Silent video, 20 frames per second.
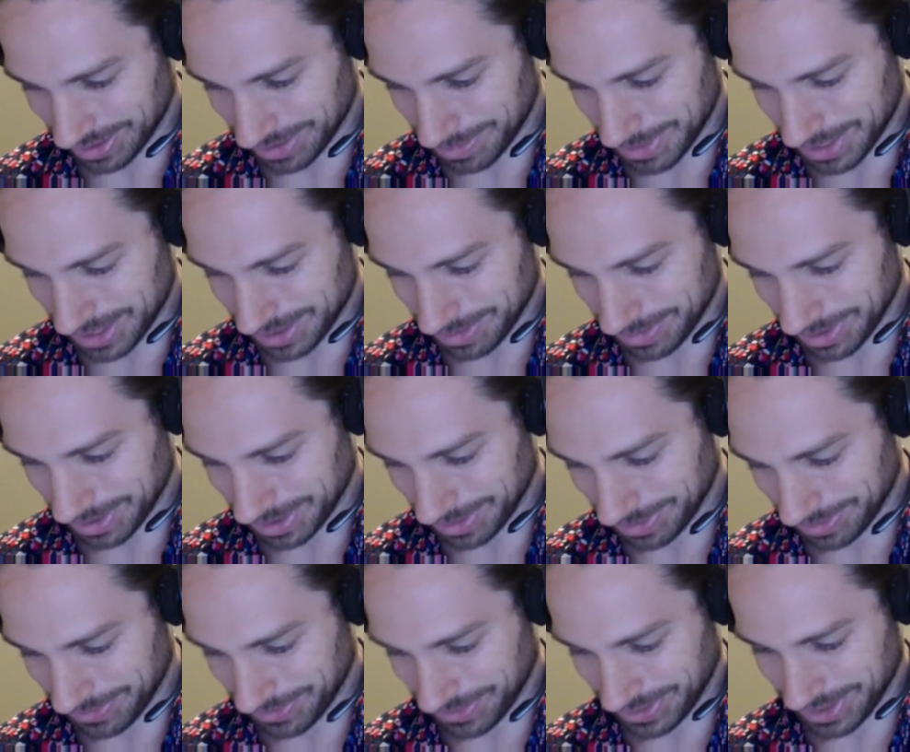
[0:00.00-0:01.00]
may not be able
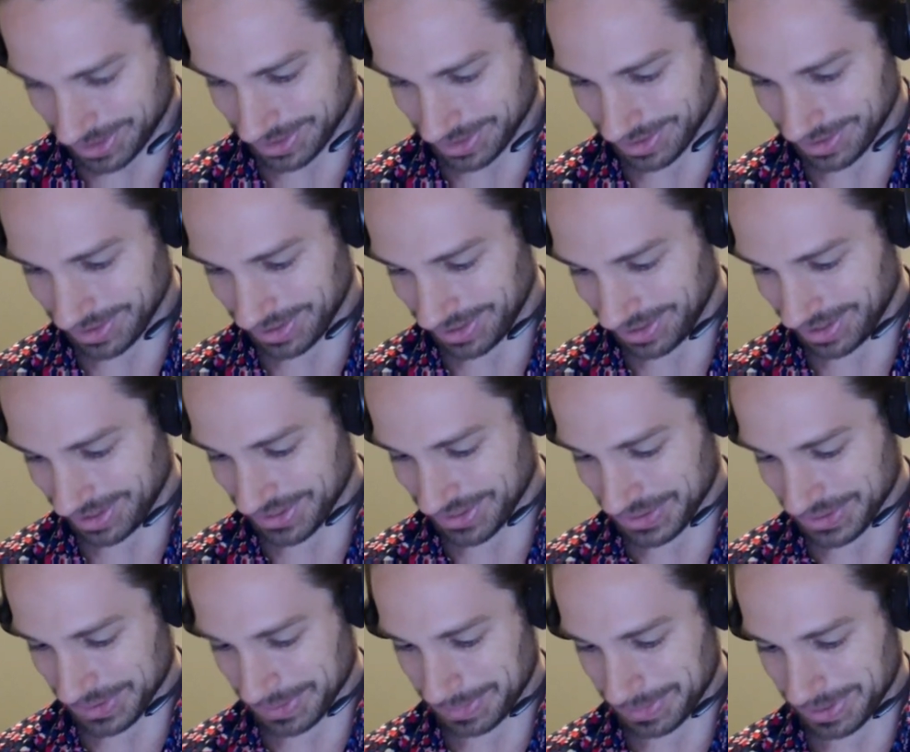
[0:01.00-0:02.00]
to find it in the
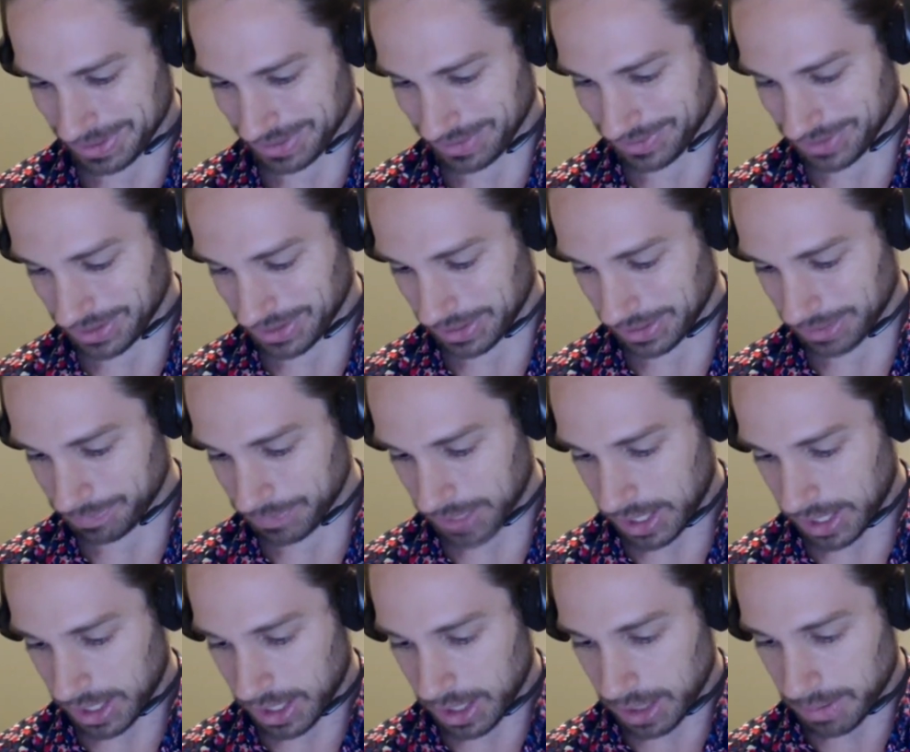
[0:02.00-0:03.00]
short period of time,
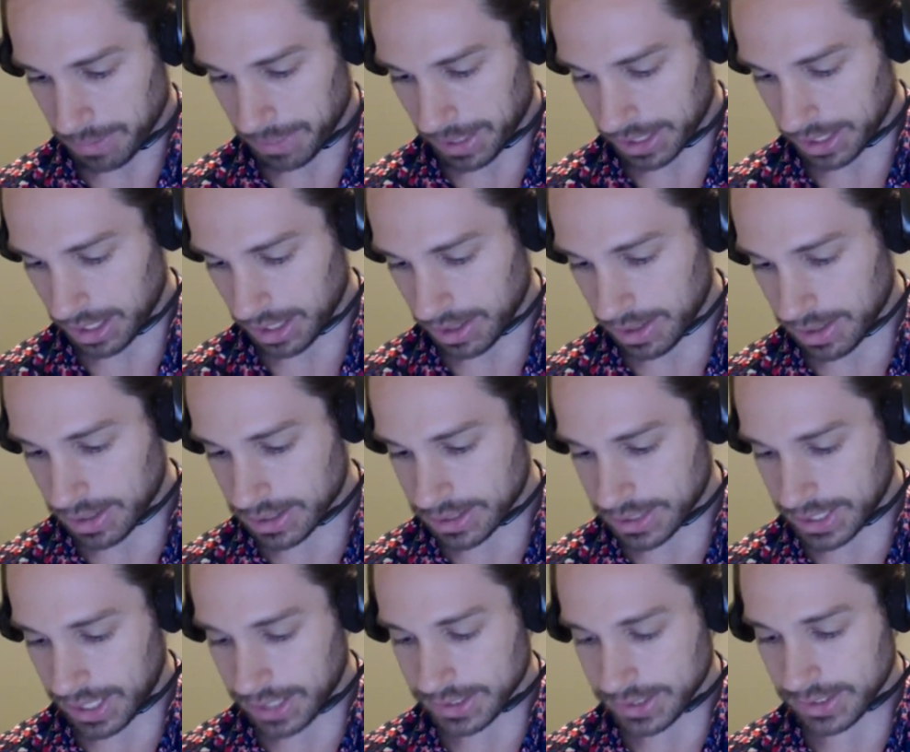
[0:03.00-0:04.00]
but texts